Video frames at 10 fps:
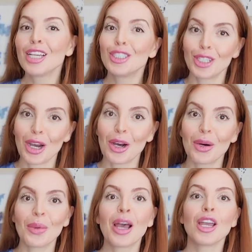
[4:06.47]

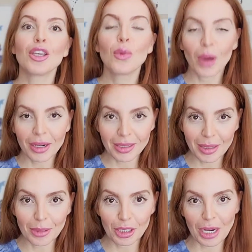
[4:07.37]
So you want to
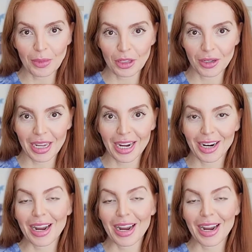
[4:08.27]
double check with your gear